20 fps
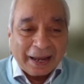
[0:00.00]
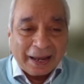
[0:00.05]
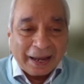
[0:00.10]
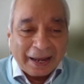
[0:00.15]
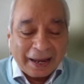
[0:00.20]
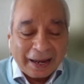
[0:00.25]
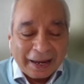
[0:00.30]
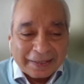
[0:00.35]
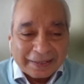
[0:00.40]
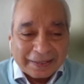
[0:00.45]

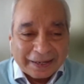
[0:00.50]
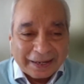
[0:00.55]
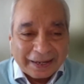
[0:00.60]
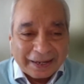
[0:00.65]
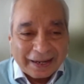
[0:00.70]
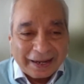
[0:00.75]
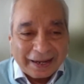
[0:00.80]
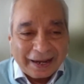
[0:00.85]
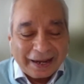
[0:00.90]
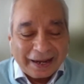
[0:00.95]
And
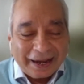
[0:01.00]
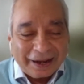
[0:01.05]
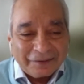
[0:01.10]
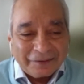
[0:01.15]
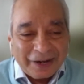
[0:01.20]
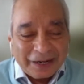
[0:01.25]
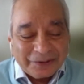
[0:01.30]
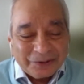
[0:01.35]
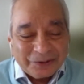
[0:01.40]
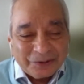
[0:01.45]
I
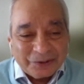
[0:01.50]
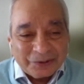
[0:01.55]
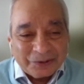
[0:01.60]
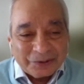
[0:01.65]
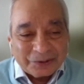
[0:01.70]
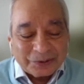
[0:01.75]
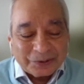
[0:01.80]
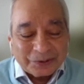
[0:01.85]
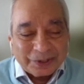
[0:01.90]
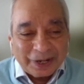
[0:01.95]
want
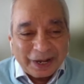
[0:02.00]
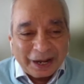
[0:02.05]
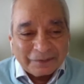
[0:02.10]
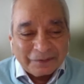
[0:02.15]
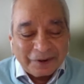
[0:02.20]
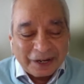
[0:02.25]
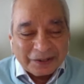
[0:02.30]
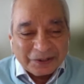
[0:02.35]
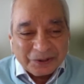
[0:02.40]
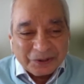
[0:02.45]
you
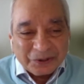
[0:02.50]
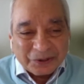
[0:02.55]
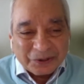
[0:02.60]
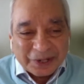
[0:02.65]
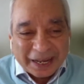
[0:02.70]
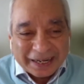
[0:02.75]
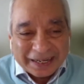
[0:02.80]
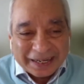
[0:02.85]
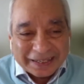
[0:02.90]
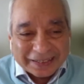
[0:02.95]
to
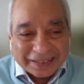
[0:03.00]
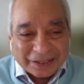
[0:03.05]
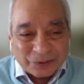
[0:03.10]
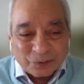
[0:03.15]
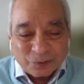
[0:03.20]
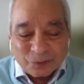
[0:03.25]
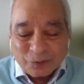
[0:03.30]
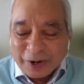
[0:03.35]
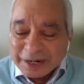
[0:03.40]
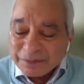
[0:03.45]
tell us
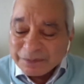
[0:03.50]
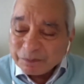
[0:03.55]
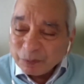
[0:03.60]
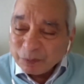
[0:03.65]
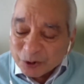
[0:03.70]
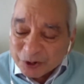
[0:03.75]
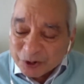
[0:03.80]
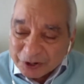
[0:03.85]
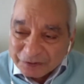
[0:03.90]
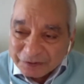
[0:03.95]
what
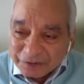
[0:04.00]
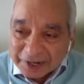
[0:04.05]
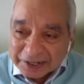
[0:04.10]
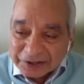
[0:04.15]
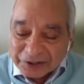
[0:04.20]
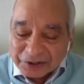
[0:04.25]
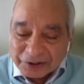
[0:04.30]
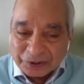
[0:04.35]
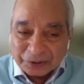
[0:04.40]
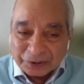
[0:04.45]

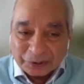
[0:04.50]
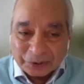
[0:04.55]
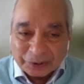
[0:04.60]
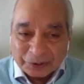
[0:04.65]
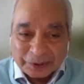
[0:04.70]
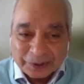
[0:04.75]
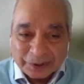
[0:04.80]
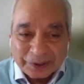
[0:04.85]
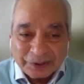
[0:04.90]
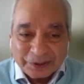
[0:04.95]
motivates you
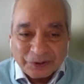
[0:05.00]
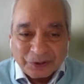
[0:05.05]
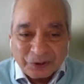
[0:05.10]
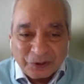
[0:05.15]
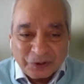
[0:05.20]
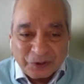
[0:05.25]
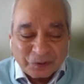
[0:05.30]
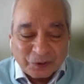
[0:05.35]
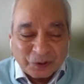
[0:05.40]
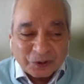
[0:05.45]
to
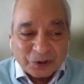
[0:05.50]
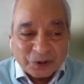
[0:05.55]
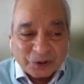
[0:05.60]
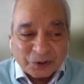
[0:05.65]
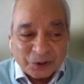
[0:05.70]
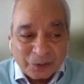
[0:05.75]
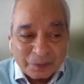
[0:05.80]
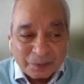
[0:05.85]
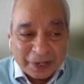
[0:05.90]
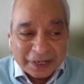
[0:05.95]
devote
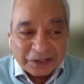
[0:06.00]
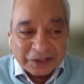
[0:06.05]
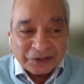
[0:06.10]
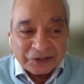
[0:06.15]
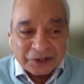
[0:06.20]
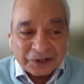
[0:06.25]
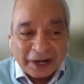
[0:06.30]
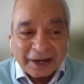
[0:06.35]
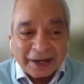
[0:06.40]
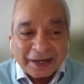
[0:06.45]
so much
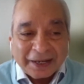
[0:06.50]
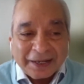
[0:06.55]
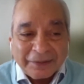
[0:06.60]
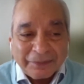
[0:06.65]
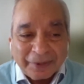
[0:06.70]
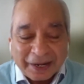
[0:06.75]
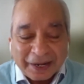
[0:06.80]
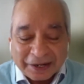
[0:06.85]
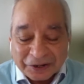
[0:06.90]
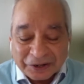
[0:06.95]
time
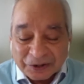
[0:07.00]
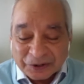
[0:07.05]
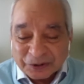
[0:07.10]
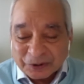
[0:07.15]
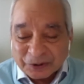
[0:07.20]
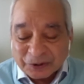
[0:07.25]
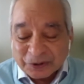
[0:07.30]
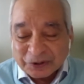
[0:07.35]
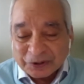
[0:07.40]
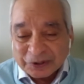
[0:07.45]
and
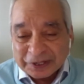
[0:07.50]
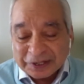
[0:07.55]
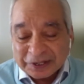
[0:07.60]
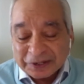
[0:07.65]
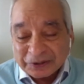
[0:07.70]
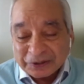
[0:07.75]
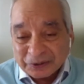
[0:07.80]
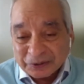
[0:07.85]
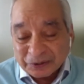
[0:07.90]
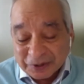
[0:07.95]

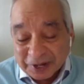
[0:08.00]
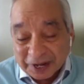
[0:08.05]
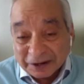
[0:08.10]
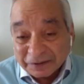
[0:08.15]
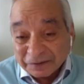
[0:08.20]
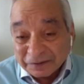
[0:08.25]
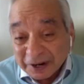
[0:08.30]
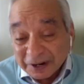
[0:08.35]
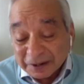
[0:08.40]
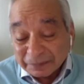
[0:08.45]
resources to the
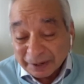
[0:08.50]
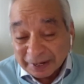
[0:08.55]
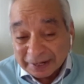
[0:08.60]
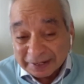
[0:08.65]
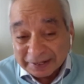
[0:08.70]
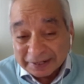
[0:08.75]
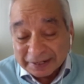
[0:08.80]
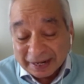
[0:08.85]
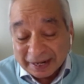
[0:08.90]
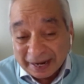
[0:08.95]
environment.
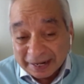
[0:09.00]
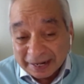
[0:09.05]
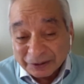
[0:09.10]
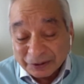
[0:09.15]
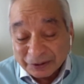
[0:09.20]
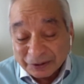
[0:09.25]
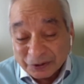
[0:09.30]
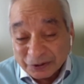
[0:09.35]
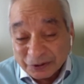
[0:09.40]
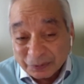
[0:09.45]
I
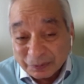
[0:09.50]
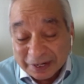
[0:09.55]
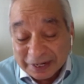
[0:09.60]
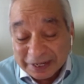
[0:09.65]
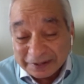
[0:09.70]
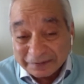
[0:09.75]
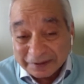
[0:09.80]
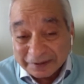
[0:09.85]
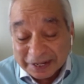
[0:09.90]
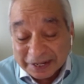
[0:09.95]
know you
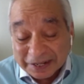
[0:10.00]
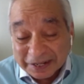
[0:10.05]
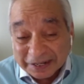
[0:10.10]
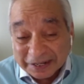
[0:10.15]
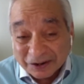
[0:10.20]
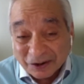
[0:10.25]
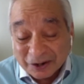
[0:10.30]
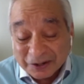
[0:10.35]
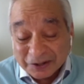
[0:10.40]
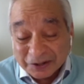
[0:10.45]
believe in other
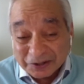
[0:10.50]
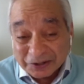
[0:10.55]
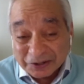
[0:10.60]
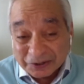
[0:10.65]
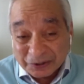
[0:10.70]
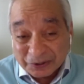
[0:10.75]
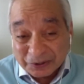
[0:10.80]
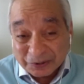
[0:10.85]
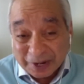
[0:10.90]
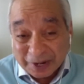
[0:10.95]
causes
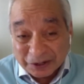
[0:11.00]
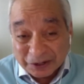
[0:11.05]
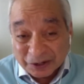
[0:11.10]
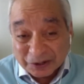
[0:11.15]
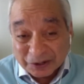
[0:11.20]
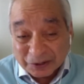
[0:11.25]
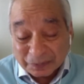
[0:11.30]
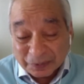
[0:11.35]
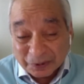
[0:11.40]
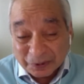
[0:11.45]
too, and you're
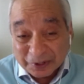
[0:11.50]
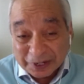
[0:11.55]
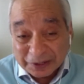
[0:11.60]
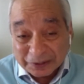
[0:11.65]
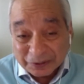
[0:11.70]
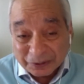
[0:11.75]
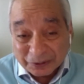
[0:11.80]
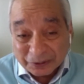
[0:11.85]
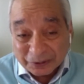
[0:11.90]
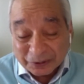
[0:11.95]
supporting
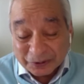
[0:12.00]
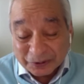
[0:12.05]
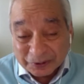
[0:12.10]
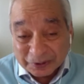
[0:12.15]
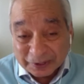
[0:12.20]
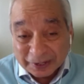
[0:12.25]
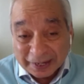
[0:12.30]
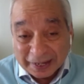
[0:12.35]
those,